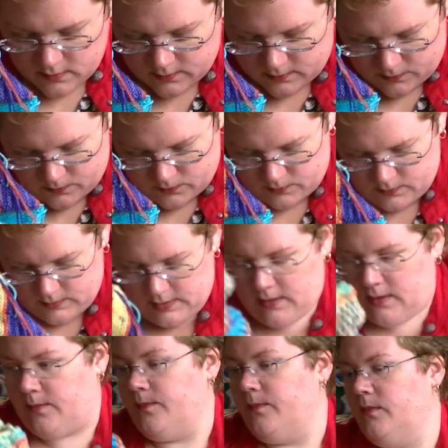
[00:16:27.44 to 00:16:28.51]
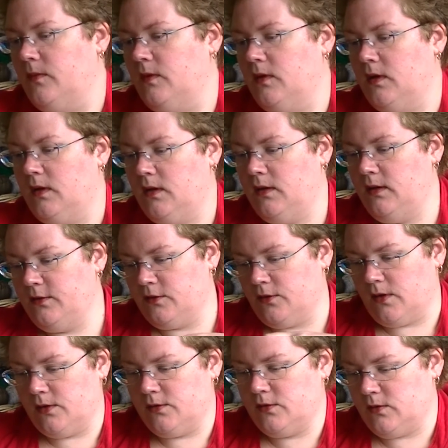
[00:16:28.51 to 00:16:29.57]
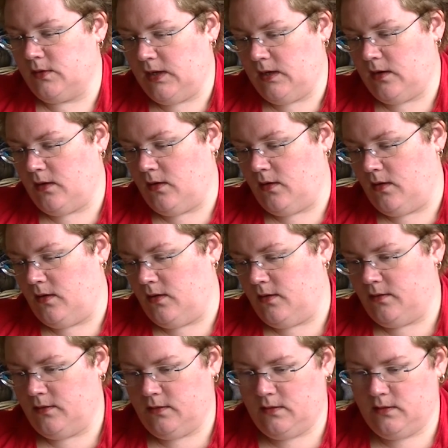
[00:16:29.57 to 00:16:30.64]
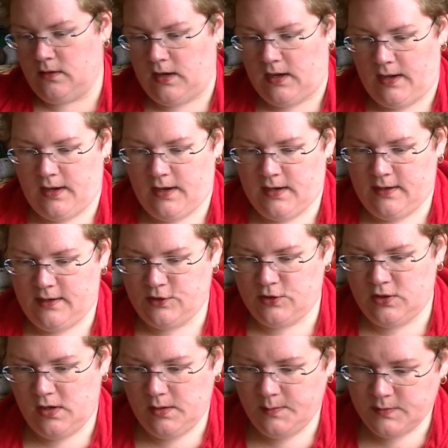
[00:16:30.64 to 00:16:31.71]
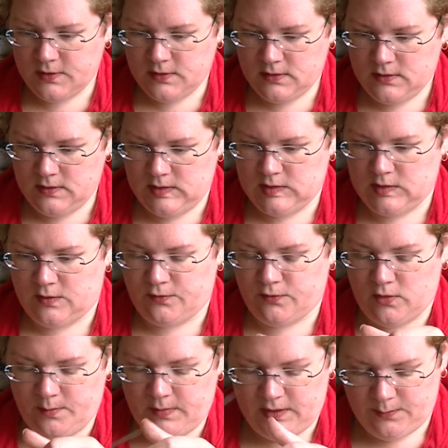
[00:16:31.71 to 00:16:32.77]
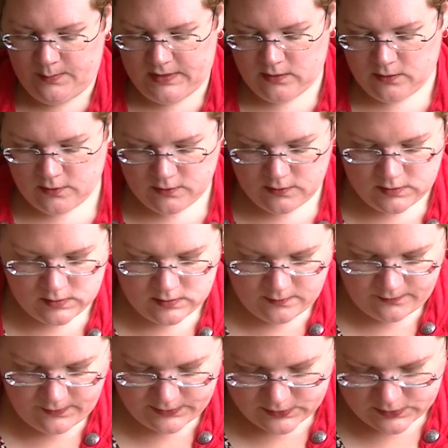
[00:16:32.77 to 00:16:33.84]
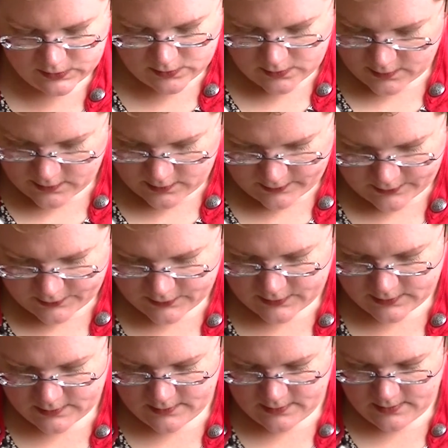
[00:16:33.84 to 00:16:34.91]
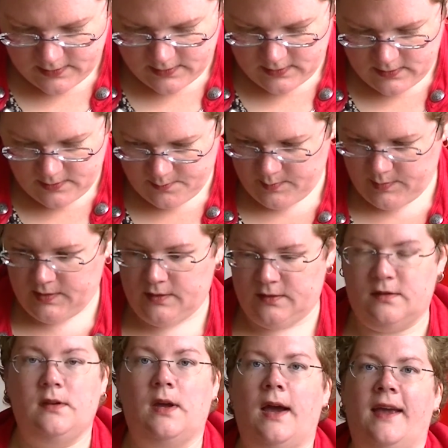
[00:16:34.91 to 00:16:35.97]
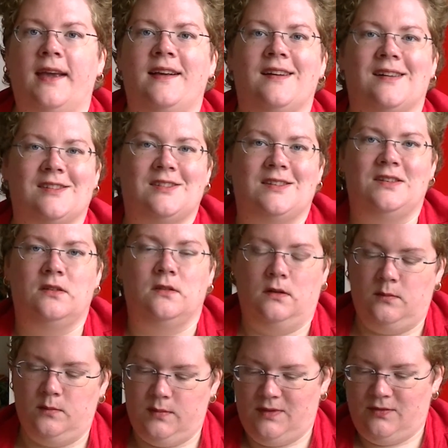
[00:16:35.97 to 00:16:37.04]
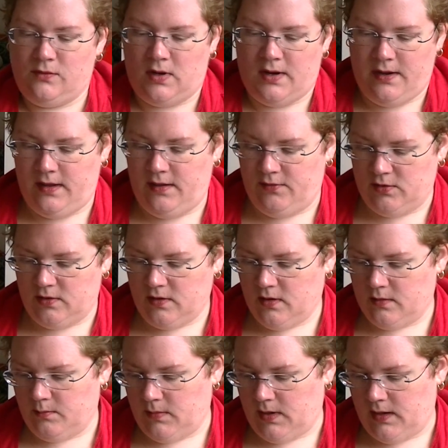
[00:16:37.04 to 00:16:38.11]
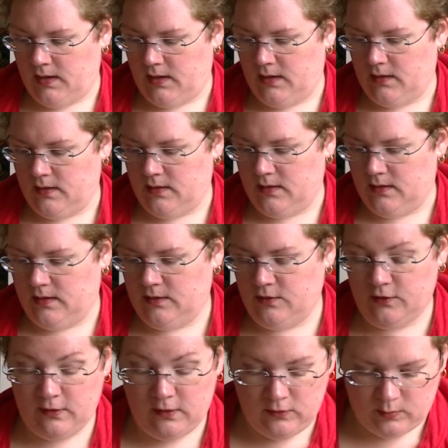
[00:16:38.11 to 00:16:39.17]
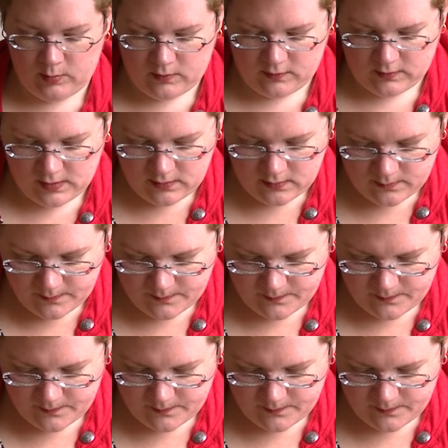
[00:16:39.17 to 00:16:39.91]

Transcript: um, yeah uh, these are also knit on Aye sharps. These are 4 millimeters fixed circulars because I cast these on before I even cut my uh, interchangeable set.